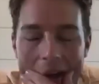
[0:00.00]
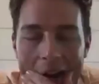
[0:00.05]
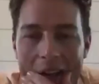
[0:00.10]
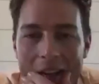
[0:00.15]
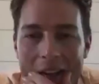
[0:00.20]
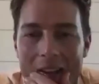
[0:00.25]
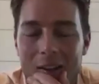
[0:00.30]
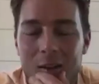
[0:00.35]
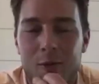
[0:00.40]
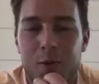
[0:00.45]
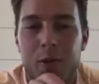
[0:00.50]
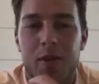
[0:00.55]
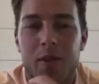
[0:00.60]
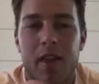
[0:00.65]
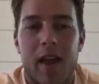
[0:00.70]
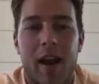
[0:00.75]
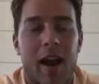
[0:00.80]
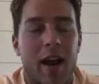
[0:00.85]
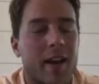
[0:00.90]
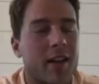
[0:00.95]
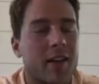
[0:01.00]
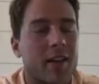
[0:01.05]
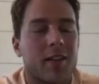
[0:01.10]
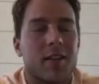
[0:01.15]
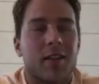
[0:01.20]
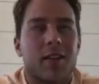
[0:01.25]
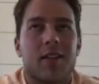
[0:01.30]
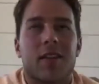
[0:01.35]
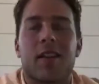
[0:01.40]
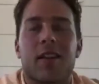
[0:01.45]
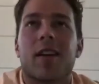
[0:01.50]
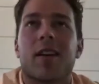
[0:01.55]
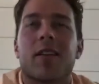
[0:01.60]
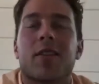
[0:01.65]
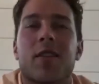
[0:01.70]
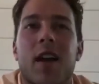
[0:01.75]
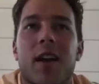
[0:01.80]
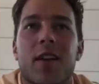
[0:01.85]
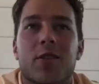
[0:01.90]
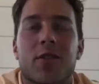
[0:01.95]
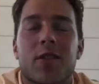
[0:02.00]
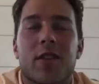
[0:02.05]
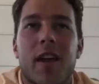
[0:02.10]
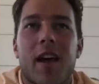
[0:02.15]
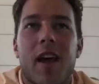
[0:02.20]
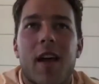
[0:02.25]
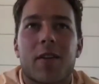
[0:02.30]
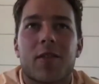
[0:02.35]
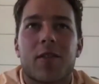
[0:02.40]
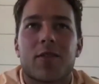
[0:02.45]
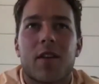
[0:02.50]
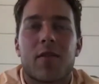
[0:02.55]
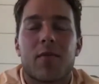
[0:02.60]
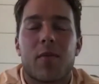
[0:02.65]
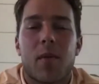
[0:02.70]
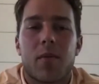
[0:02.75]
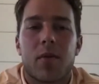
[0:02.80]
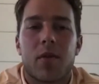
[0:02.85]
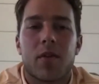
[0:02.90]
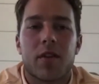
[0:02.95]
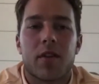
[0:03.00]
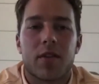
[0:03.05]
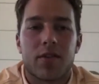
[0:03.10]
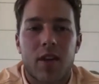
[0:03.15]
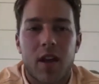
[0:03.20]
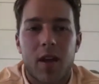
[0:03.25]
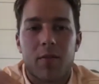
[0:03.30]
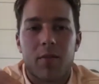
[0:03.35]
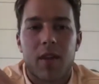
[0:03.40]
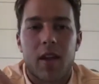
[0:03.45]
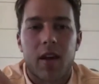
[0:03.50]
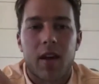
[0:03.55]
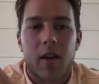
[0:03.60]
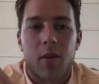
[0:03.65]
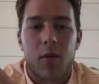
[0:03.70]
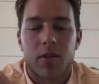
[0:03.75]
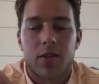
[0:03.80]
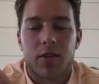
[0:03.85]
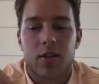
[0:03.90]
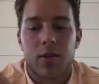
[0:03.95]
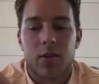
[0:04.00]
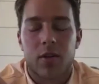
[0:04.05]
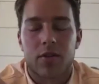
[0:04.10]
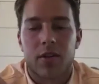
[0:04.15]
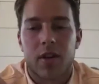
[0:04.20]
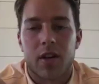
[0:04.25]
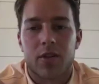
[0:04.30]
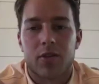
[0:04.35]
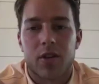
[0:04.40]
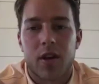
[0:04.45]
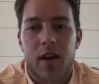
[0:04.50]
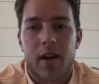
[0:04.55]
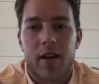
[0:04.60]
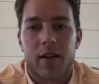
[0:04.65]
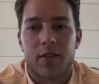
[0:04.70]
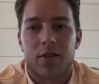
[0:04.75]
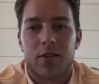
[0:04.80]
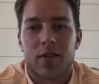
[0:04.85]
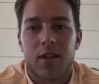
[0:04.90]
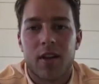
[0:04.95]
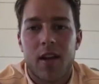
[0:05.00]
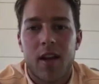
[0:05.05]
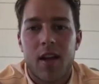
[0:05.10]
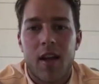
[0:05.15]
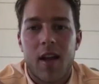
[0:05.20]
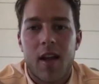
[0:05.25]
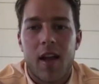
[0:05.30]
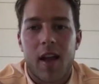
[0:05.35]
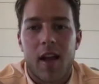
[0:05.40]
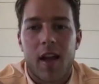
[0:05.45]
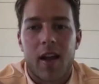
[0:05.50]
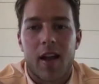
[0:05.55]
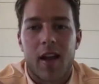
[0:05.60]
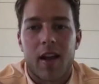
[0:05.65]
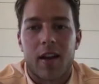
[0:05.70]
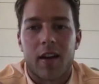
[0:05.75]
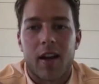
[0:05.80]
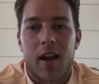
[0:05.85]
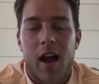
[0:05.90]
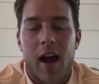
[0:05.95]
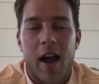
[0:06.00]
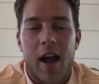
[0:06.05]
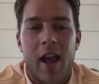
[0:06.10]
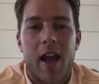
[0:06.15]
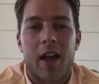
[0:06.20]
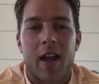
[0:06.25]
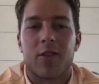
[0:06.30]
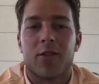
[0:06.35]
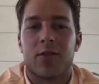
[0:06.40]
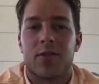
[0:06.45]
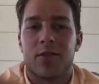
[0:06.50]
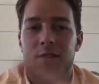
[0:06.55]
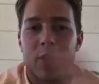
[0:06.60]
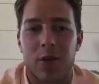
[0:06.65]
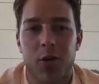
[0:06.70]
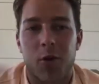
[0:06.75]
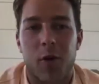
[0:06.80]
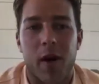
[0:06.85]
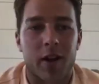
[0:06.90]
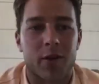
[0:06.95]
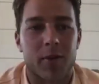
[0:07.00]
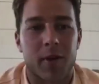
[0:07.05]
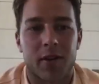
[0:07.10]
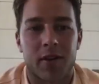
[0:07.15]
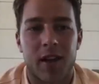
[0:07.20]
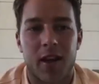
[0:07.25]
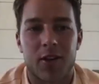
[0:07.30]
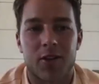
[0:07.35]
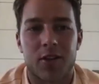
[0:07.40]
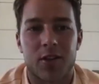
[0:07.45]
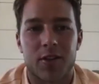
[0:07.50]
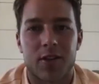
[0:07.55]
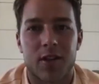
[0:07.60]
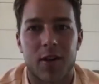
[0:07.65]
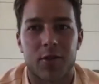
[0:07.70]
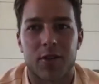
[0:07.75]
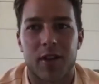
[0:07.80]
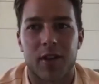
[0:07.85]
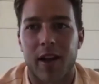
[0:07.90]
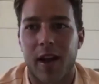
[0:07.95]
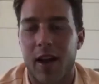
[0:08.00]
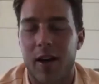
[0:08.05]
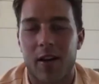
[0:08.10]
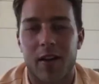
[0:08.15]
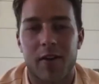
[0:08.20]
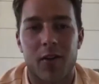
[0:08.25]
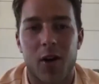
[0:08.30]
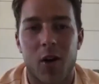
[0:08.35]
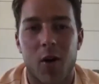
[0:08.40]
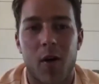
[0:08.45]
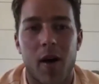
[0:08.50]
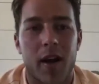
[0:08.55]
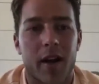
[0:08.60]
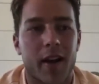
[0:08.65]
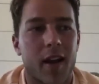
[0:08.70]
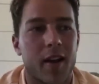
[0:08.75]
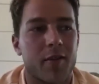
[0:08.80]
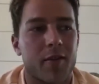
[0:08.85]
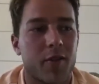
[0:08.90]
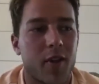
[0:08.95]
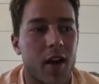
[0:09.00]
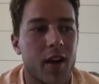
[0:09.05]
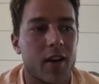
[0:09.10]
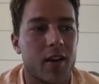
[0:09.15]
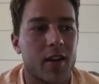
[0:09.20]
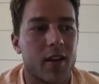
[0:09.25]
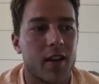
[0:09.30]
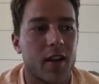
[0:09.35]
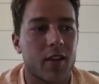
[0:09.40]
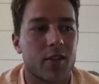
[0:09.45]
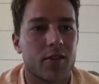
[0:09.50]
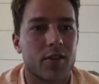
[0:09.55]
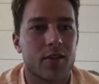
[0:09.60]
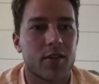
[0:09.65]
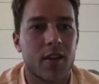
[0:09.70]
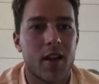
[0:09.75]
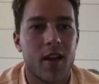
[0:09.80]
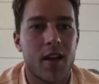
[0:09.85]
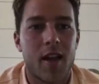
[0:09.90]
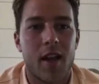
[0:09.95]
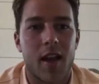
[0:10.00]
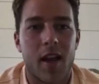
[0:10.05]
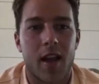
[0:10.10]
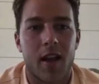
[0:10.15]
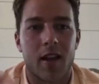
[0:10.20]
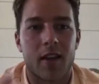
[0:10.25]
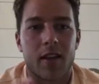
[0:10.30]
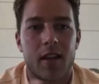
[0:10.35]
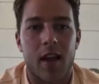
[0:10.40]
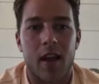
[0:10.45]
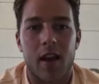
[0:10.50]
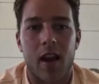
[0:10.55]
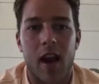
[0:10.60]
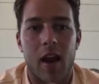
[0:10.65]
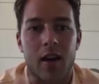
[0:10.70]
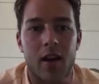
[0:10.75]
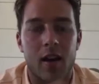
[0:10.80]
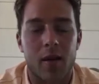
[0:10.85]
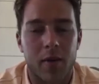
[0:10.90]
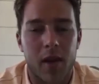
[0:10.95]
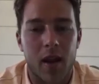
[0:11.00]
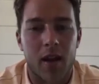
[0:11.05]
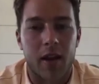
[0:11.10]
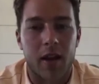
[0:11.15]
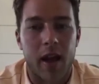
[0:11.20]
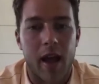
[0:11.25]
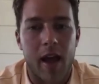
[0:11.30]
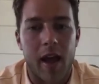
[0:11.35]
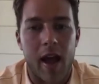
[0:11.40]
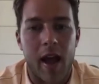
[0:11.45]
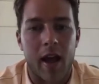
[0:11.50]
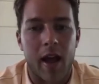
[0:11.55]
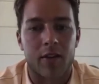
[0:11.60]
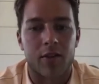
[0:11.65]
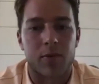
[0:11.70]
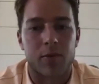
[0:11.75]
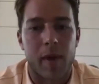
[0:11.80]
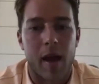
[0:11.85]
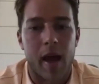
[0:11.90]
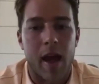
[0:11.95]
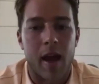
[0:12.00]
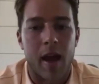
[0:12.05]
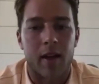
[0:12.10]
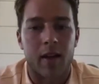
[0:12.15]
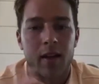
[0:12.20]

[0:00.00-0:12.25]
guess with that, I attest to that because I remember the same thing. I went to USA tryouts and I had zero expectations. I was like, I don't even know why I got invited to this, and then ended up getting asked back.